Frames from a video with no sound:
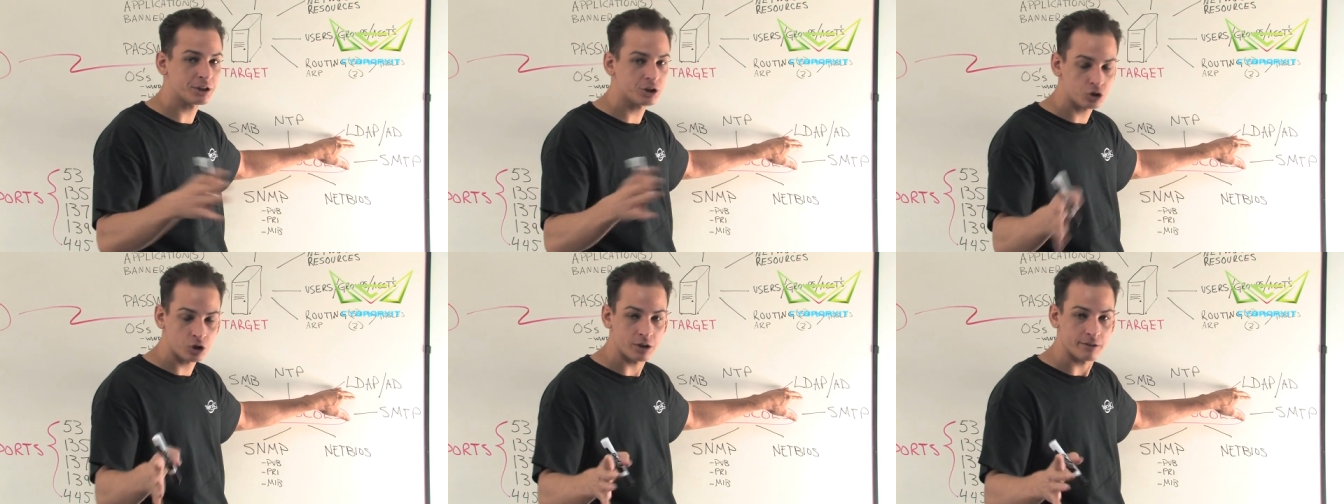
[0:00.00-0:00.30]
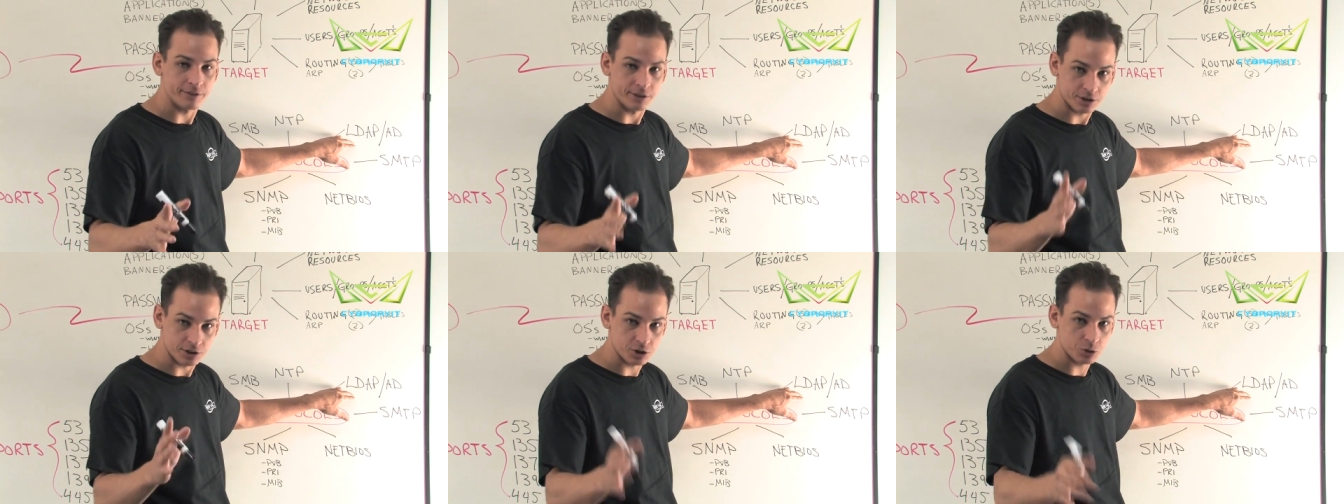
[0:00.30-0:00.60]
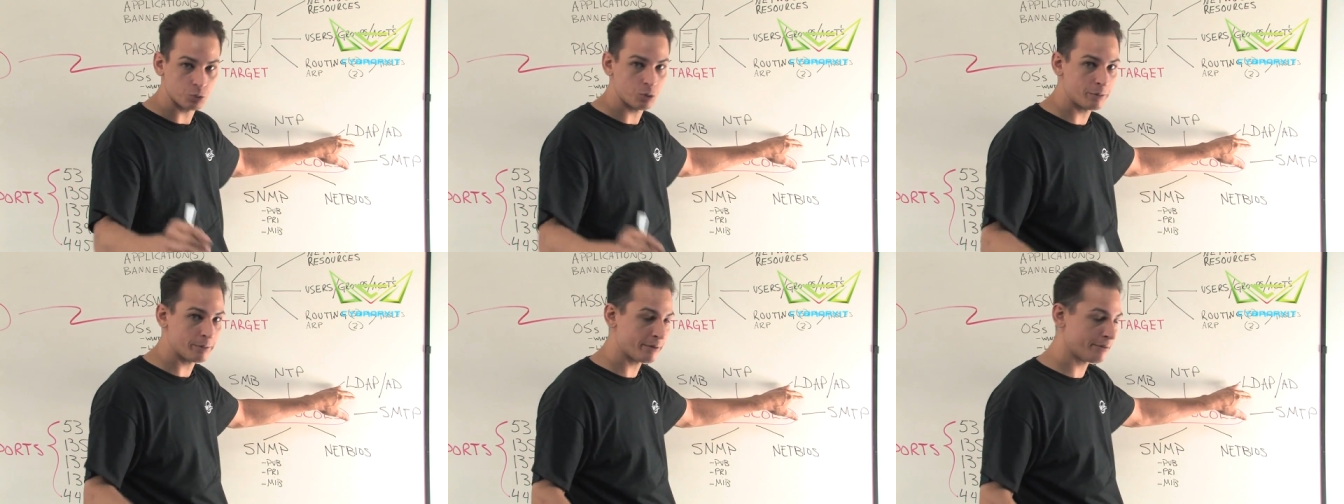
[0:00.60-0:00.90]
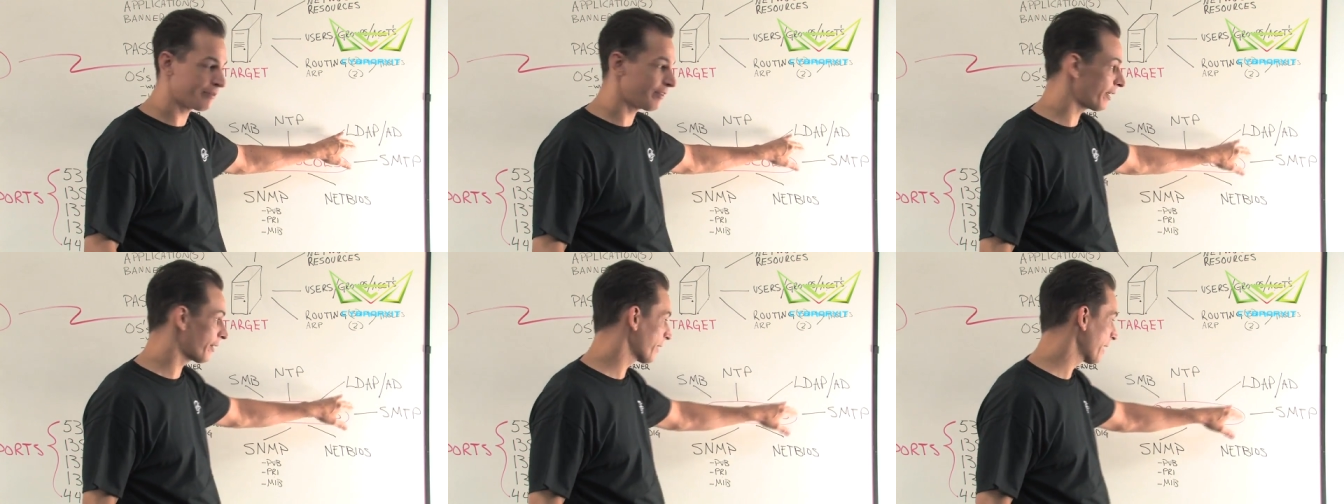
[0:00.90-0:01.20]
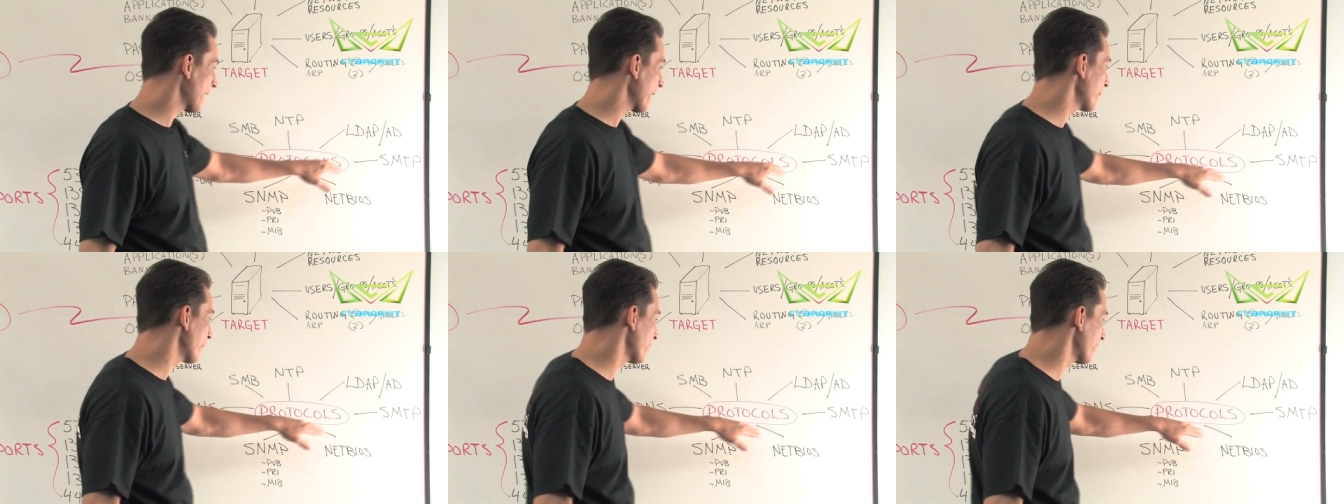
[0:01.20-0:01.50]
services would be fair
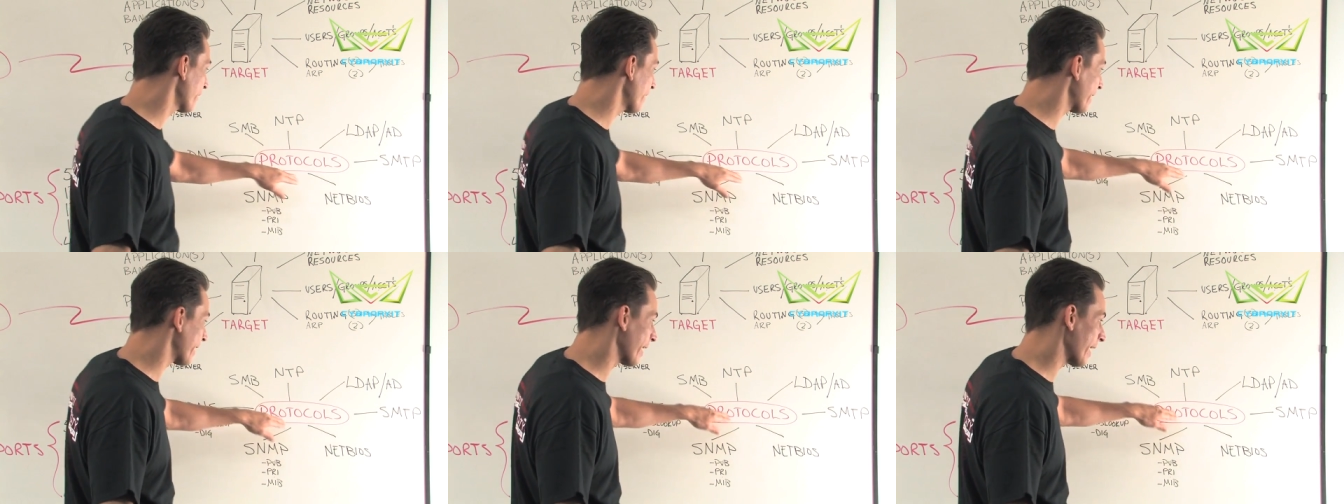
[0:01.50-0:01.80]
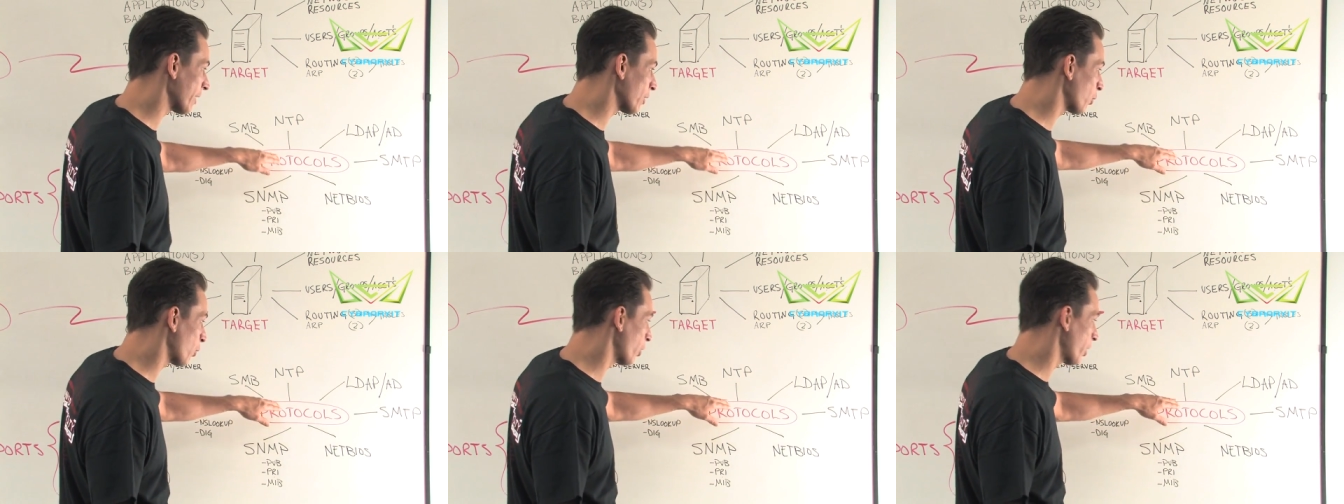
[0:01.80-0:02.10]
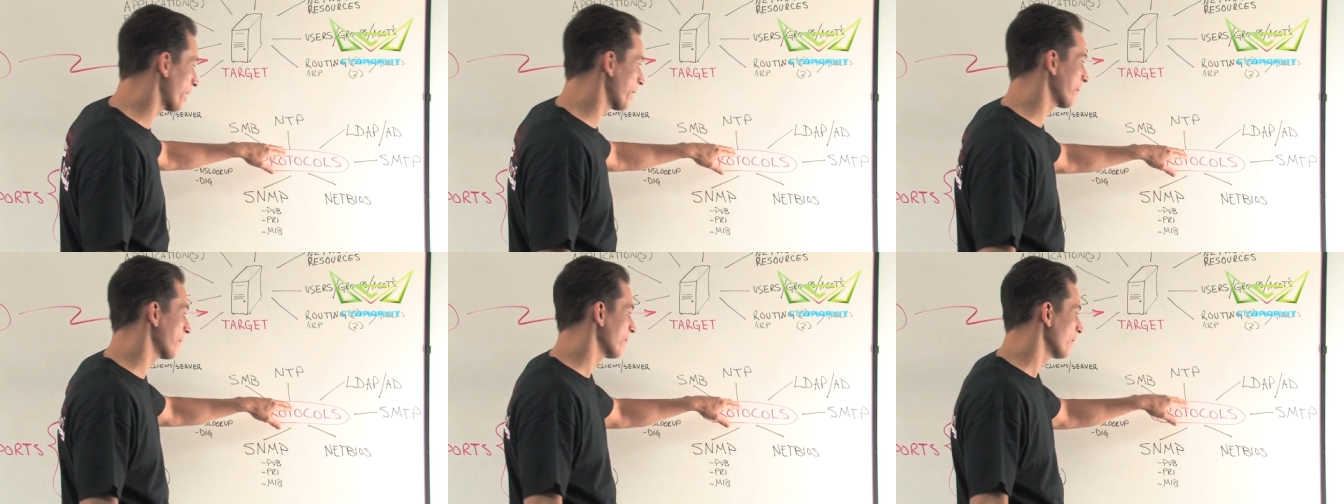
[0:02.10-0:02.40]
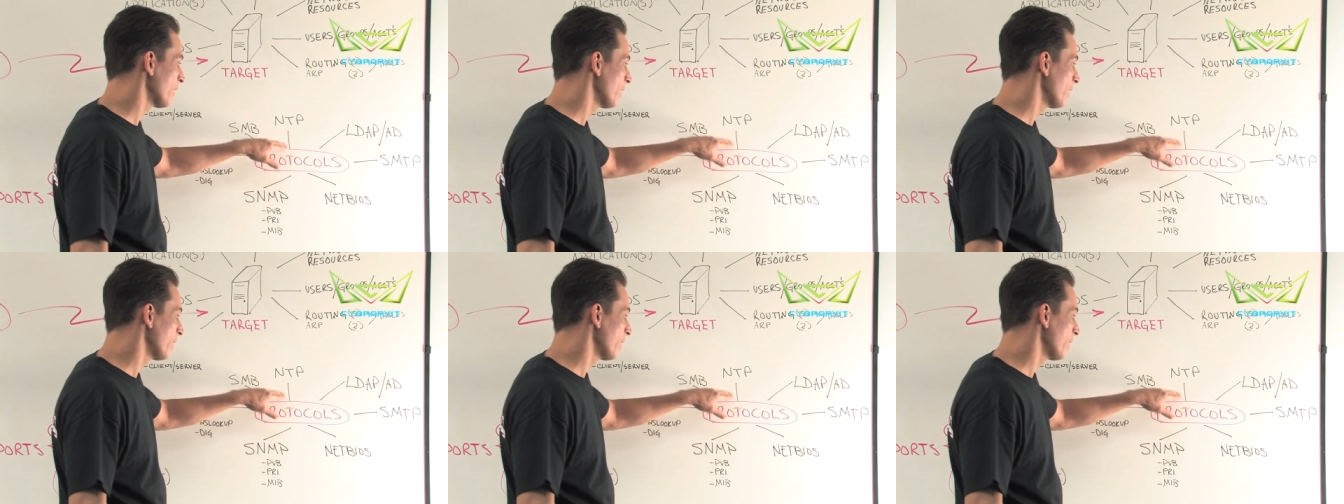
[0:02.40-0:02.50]
game under that category.